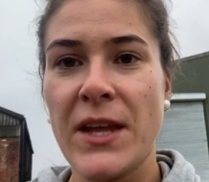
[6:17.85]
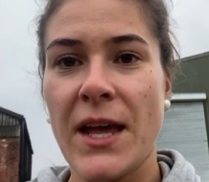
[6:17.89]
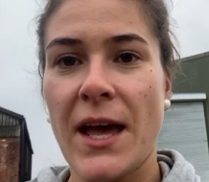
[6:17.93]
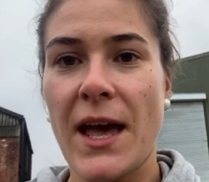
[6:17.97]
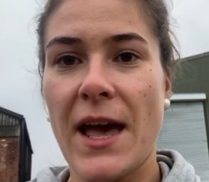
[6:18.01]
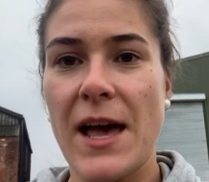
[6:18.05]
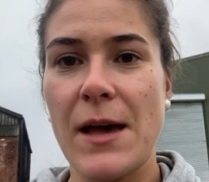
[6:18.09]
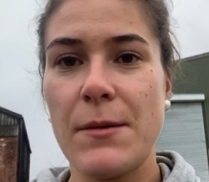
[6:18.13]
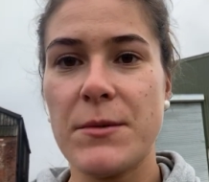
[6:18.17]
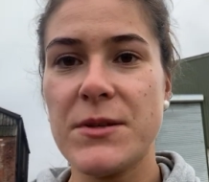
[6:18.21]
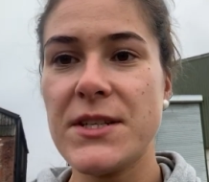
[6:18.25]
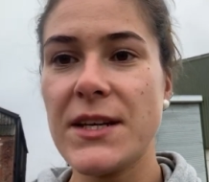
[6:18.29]

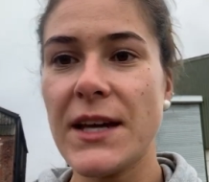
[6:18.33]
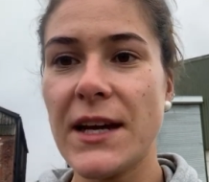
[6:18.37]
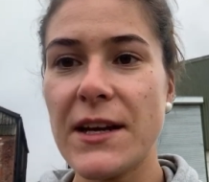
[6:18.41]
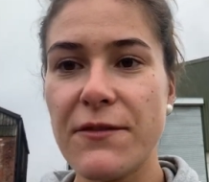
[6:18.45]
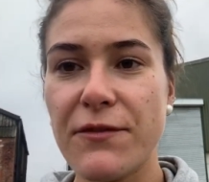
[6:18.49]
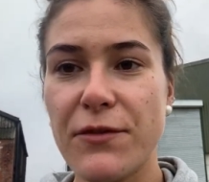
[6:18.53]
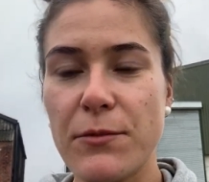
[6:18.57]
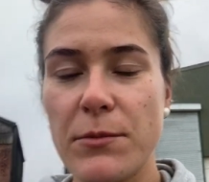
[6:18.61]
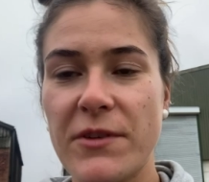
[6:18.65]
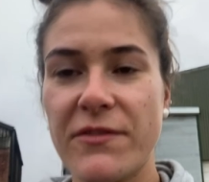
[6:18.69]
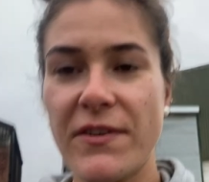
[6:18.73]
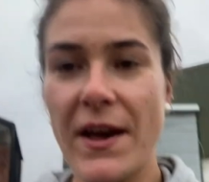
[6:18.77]
So you get it
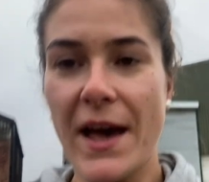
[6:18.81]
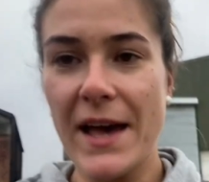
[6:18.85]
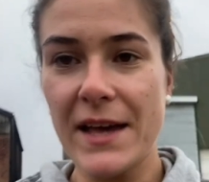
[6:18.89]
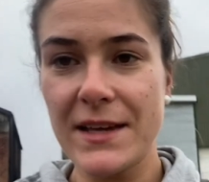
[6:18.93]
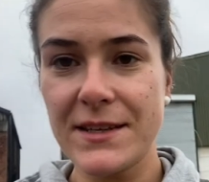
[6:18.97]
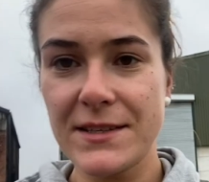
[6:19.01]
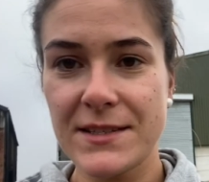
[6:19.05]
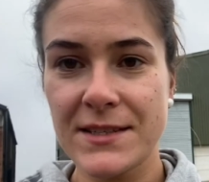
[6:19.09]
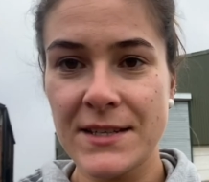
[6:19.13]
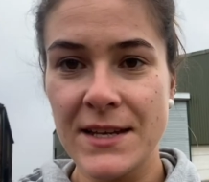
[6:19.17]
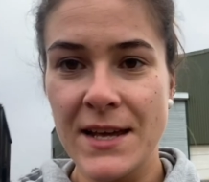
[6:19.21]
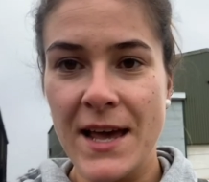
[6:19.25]
from the
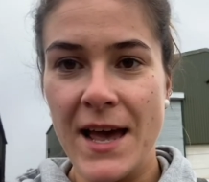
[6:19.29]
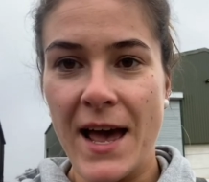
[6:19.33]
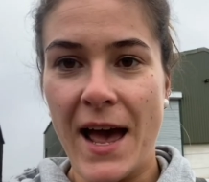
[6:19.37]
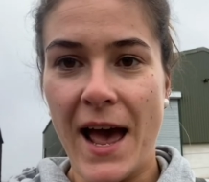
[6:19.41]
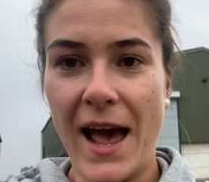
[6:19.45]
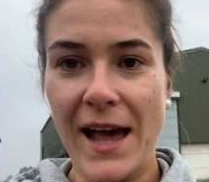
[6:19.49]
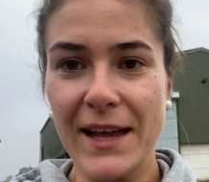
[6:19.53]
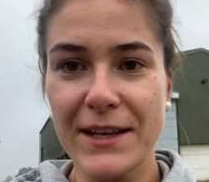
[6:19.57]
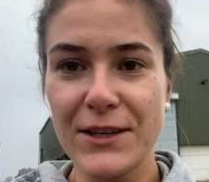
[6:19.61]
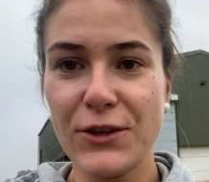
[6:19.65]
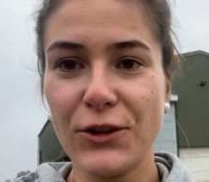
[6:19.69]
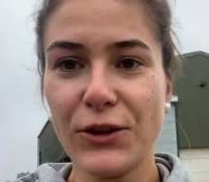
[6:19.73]
vets,
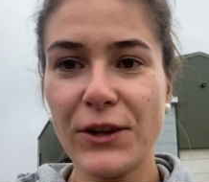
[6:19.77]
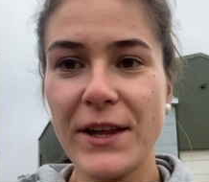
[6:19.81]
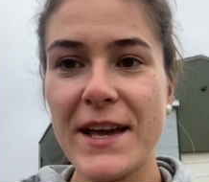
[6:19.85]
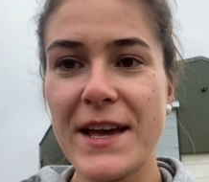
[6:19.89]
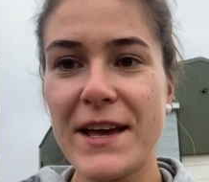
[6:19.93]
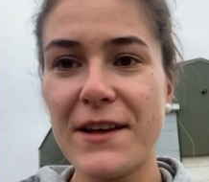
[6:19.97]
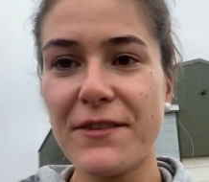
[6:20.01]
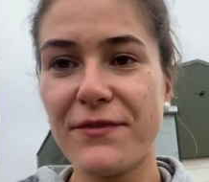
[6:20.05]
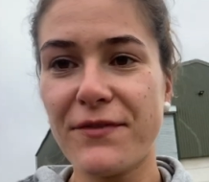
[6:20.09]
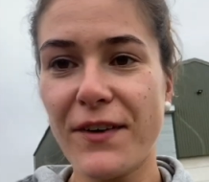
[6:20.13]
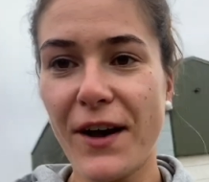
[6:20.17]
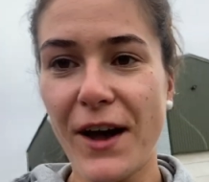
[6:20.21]
and you'll
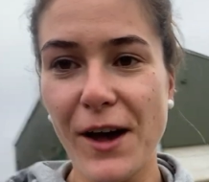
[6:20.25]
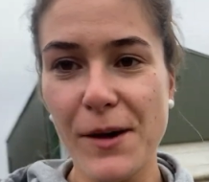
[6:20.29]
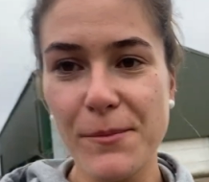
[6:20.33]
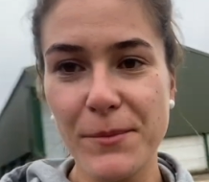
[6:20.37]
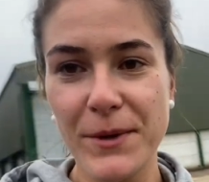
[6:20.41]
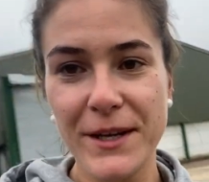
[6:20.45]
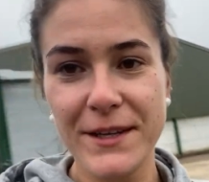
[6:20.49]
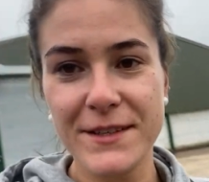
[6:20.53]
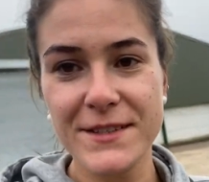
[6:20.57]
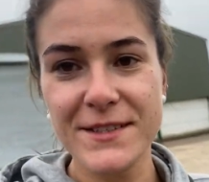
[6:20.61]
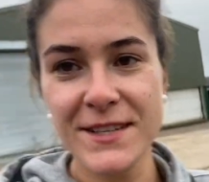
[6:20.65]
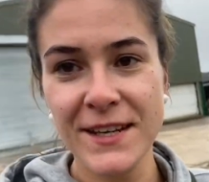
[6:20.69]
hear
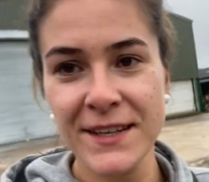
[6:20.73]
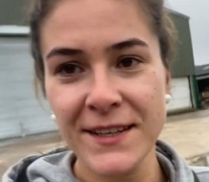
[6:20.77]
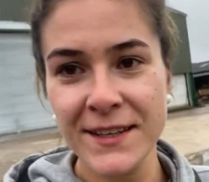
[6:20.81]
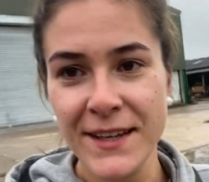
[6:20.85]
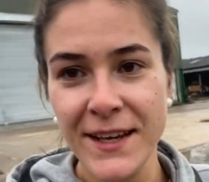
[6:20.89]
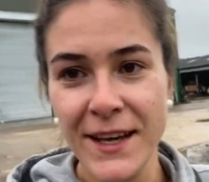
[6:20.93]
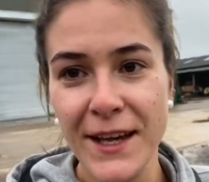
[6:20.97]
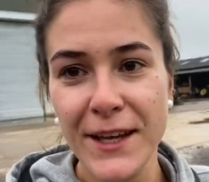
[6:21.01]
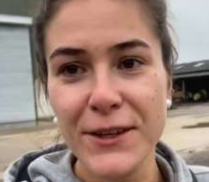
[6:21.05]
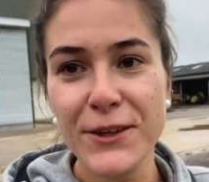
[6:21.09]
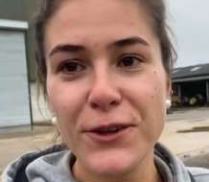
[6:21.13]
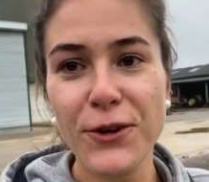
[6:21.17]
farmers
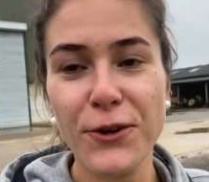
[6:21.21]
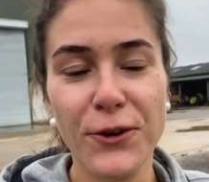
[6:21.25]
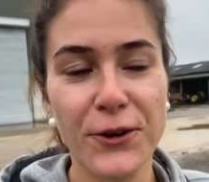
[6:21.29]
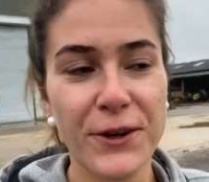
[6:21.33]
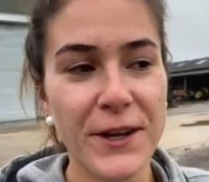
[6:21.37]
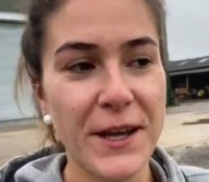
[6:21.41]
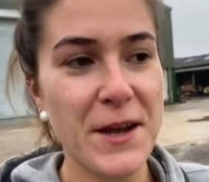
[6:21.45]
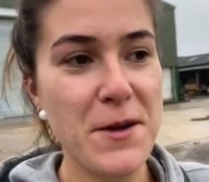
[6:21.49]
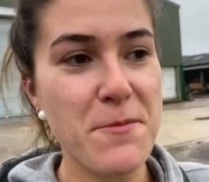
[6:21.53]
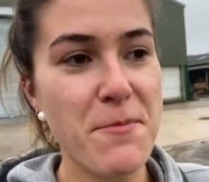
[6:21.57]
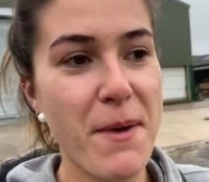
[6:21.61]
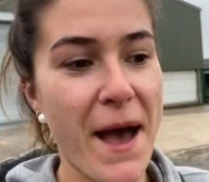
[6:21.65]

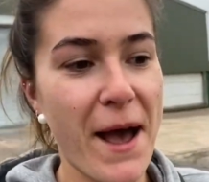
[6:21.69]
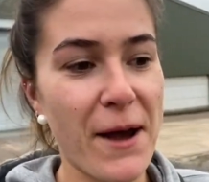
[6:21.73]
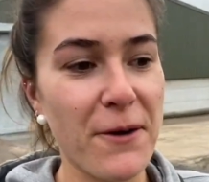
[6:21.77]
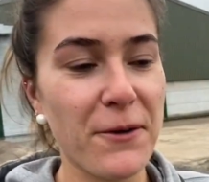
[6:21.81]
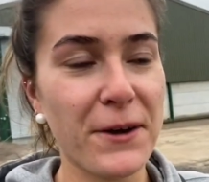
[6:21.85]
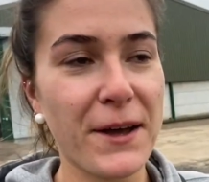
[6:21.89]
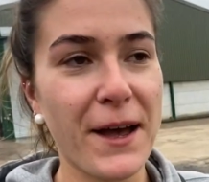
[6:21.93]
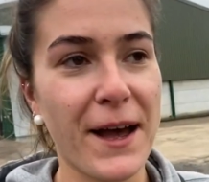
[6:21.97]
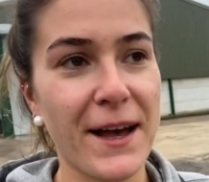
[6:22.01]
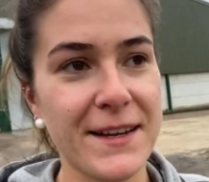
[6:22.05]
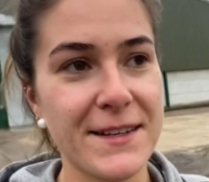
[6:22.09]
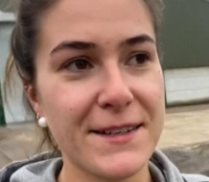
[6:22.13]
talking
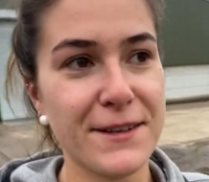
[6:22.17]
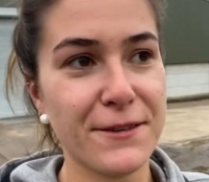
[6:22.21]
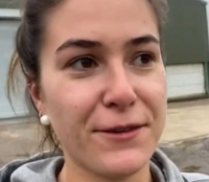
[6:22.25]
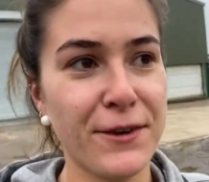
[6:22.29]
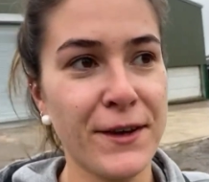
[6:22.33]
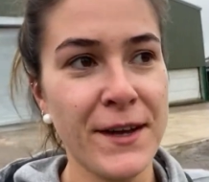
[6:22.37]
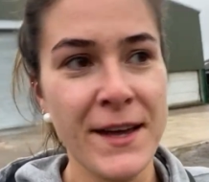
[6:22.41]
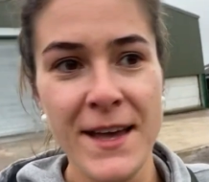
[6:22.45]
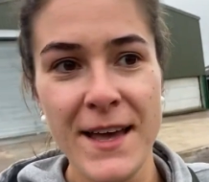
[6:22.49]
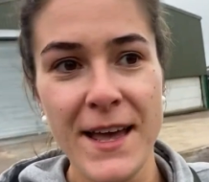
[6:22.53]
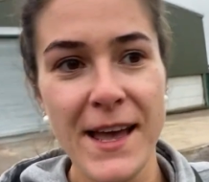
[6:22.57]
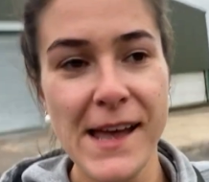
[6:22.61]
about kind of,
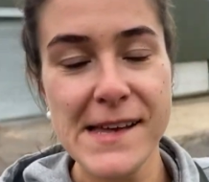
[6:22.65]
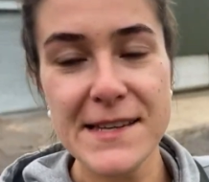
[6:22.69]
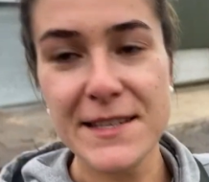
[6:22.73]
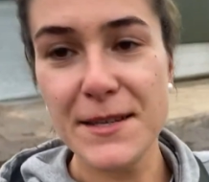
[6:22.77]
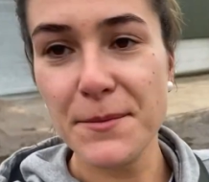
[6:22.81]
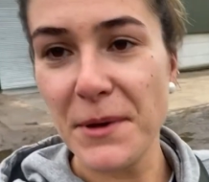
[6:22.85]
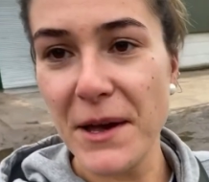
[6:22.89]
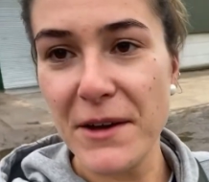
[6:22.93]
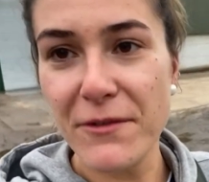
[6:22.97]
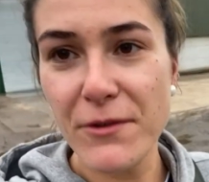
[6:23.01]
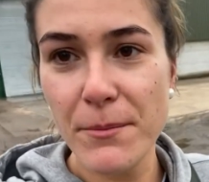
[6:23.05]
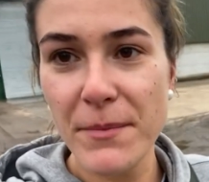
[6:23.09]
it's a
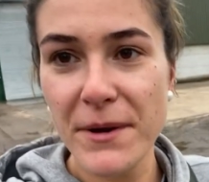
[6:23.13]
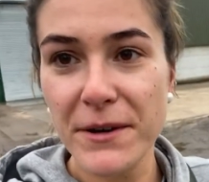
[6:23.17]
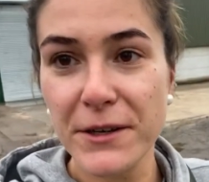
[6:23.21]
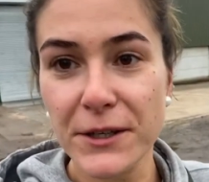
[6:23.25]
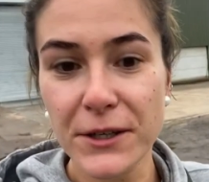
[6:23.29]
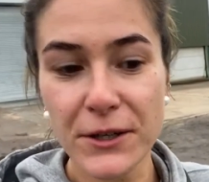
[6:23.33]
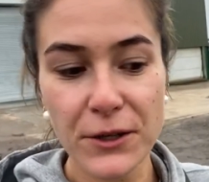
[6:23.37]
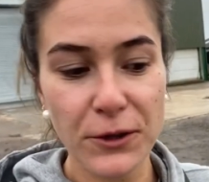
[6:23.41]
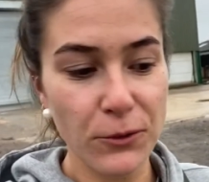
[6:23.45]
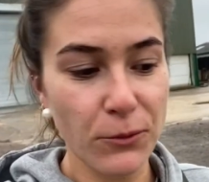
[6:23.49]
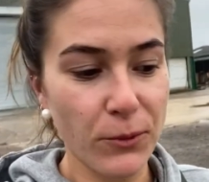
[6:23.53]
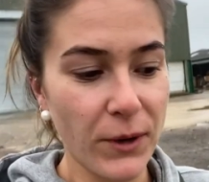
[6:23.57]
bit of a
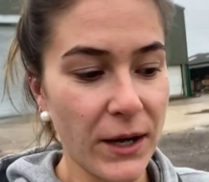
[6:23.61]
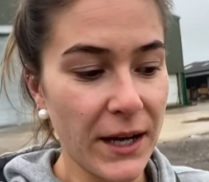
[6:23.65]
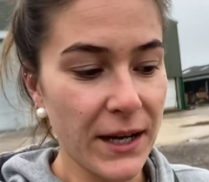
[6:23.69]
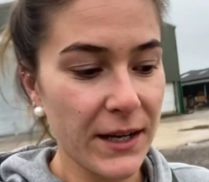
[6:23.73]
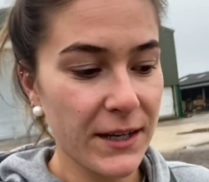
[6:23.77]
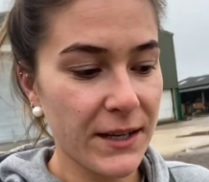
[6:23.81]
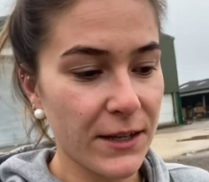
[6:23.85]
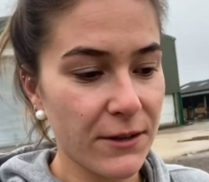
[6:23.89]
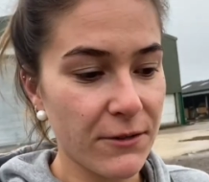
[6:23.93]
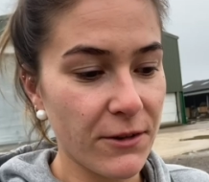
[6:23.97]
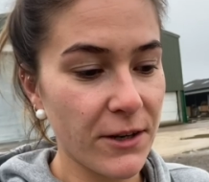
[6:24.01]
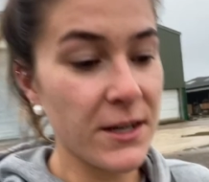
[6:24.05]
miracle
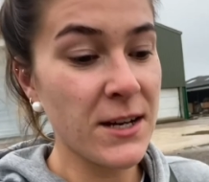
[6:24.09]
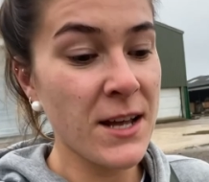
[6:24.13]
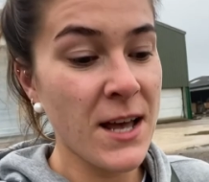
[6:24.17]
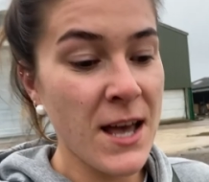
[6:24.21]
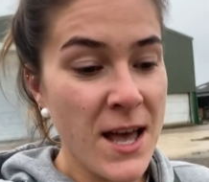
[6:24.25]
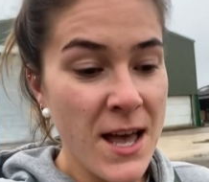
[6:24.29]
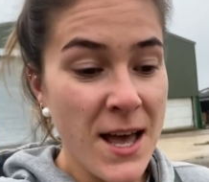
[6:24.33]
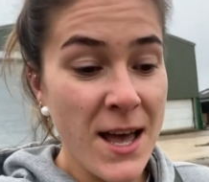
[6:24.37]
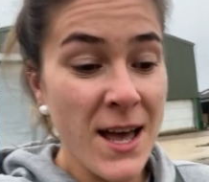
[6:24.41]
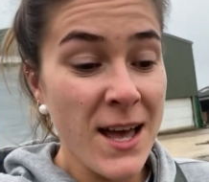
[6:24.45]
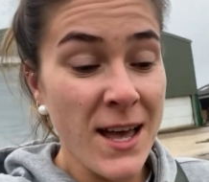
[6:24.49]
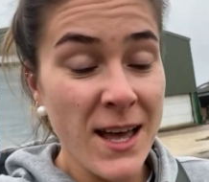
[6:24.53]
worker, and
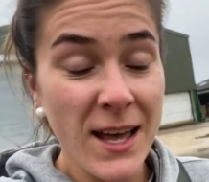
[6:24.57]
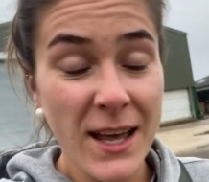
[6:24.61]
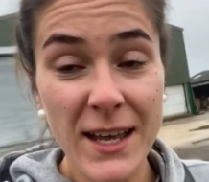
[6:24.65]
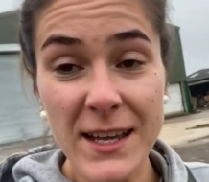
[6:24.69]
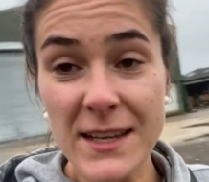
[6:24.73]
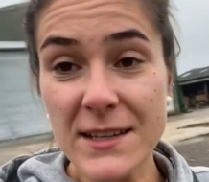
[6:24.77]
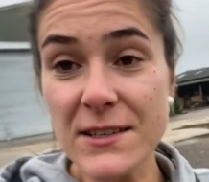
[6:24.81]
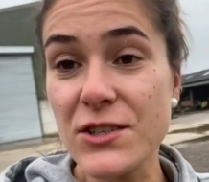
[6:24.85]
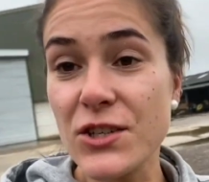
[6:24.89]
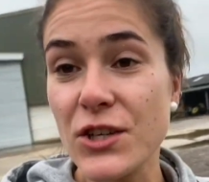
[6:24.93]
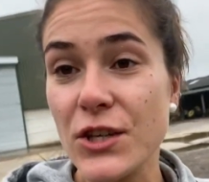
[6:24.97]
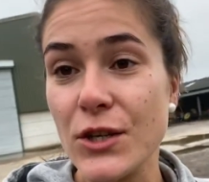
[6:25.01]

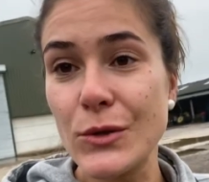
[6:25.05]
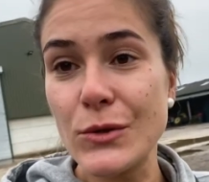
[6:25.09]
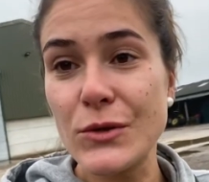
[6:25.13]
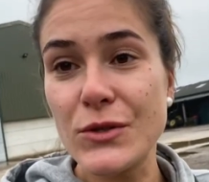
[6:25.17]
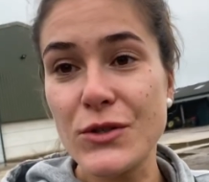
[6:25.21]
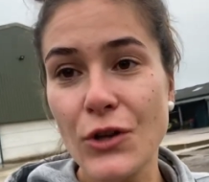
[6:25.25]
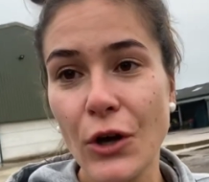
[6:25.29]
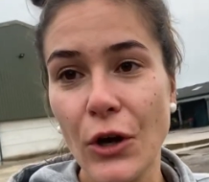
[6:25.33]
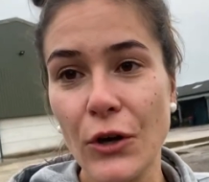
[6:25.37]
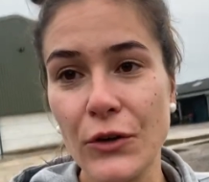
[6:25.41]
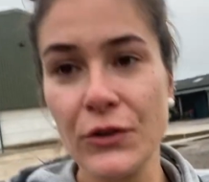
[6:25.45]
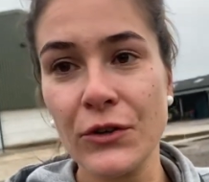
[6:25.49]
it's
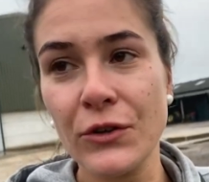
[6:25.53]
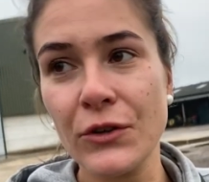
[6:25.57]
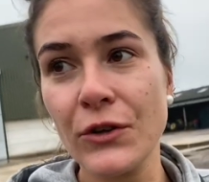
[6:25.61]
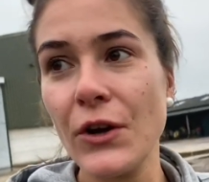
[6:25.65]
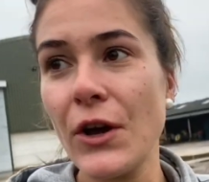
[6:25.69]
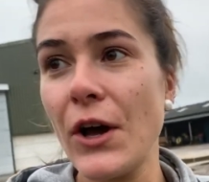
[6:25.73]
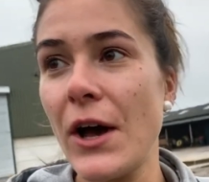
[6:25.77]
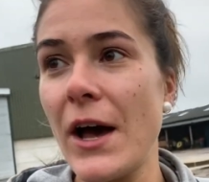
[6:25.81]
used on